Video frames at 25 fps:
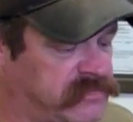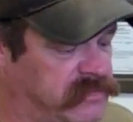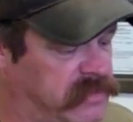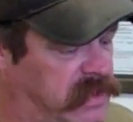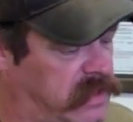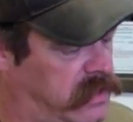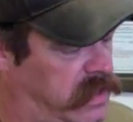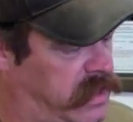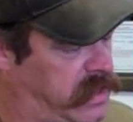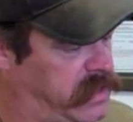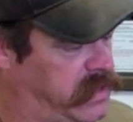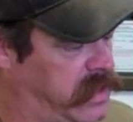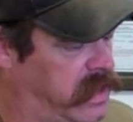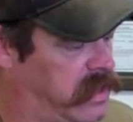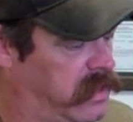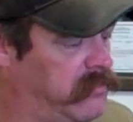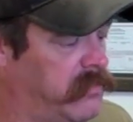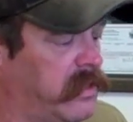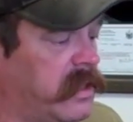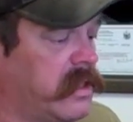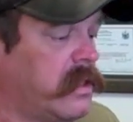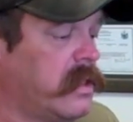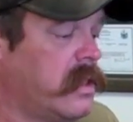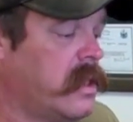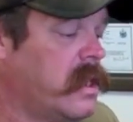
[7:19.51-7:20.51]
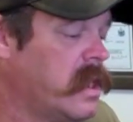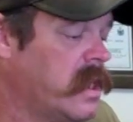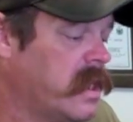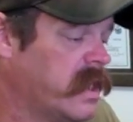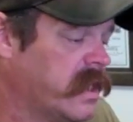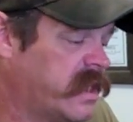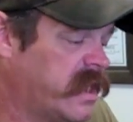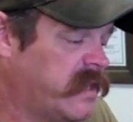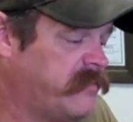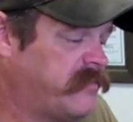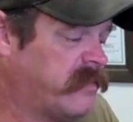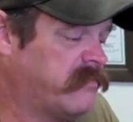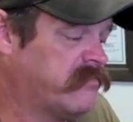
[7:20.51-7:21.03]
to be cleaned up.
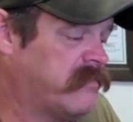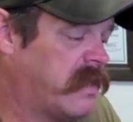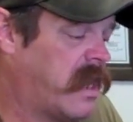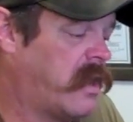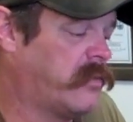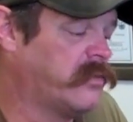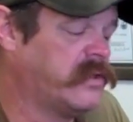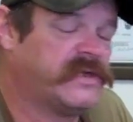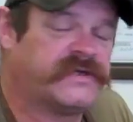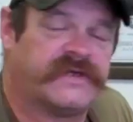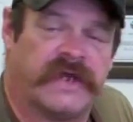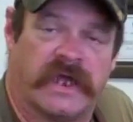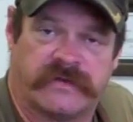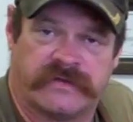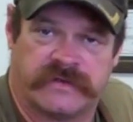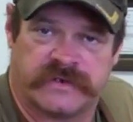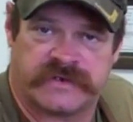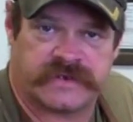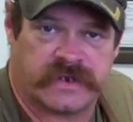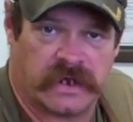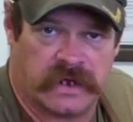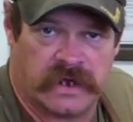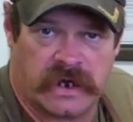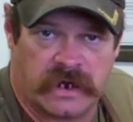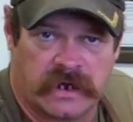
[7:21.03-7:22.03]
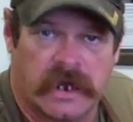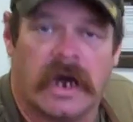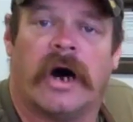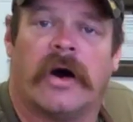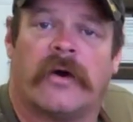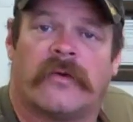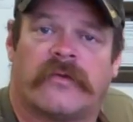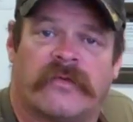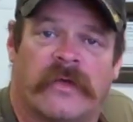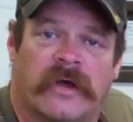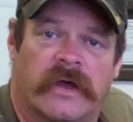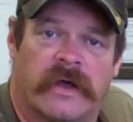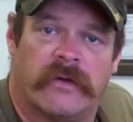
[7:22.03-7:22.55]
Keep in mind when you take the stock
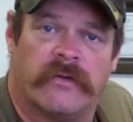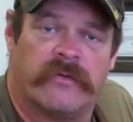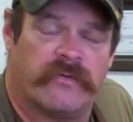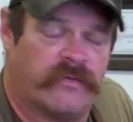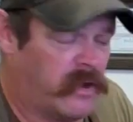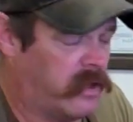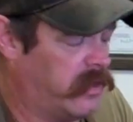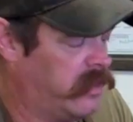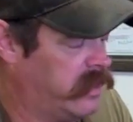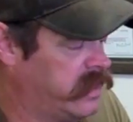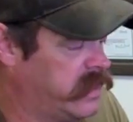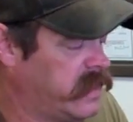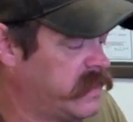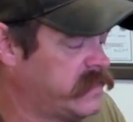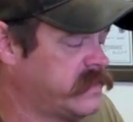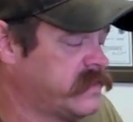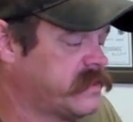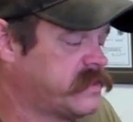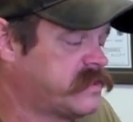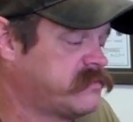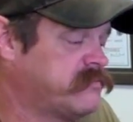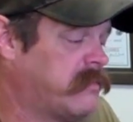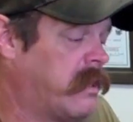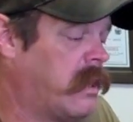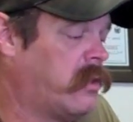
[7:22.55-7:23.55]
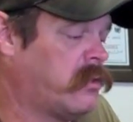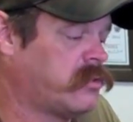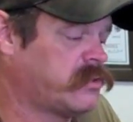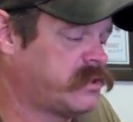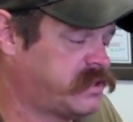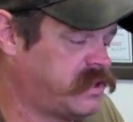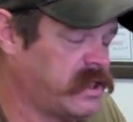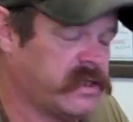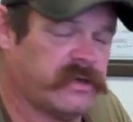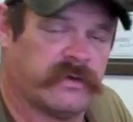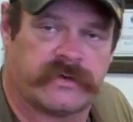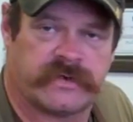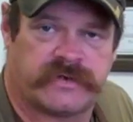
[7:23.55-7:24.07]
off though, there is a small
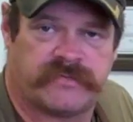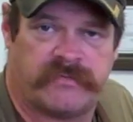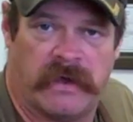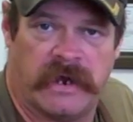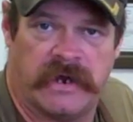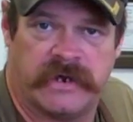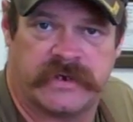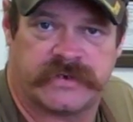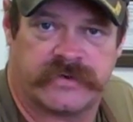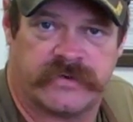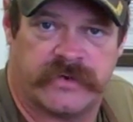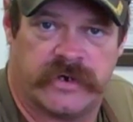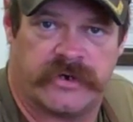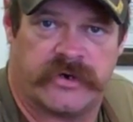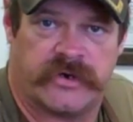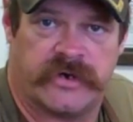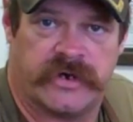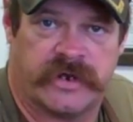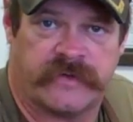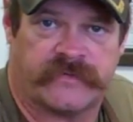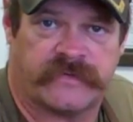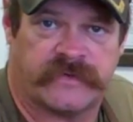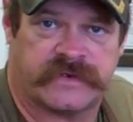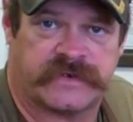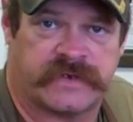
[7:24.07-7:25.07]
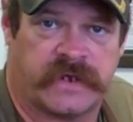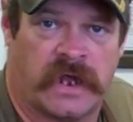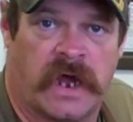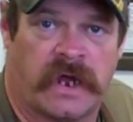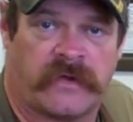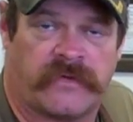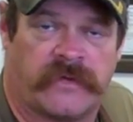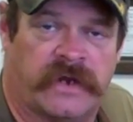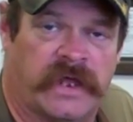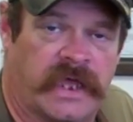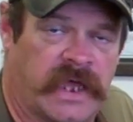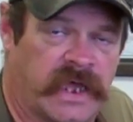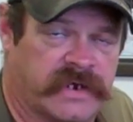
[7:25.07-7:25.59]
steel spacer underneath the
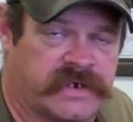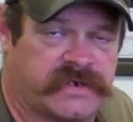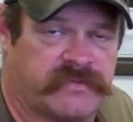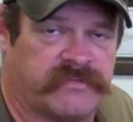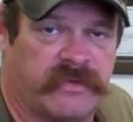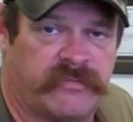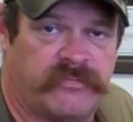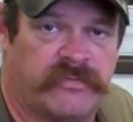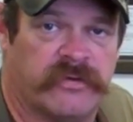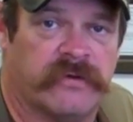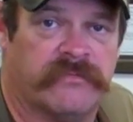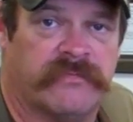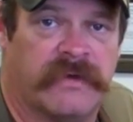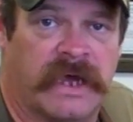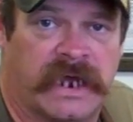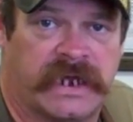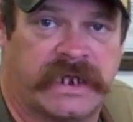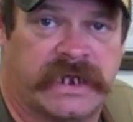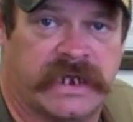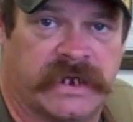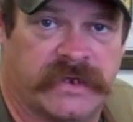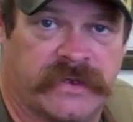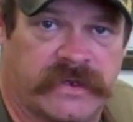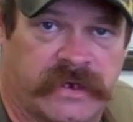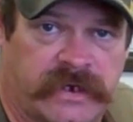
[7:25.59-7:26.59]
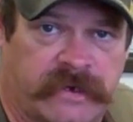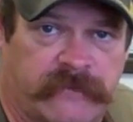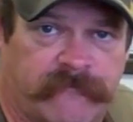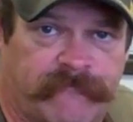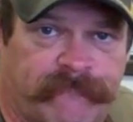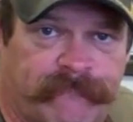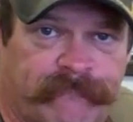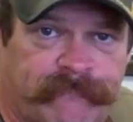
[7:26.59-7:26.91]
stock that has to be put back in there.